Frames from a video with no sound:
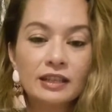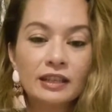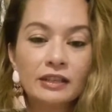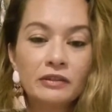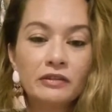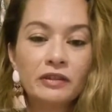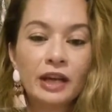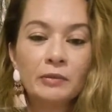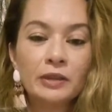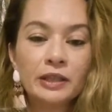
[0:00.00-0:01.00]
and leave your
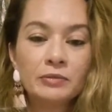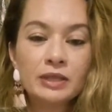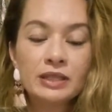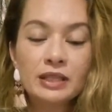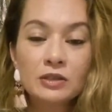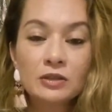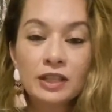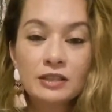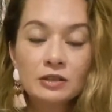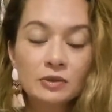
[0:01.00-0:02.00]
family and be single.
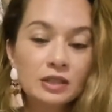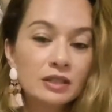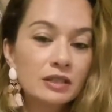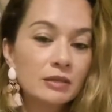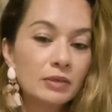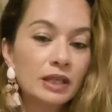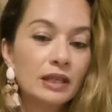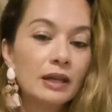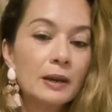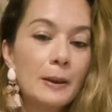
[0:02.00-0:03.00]
That's not what this is about.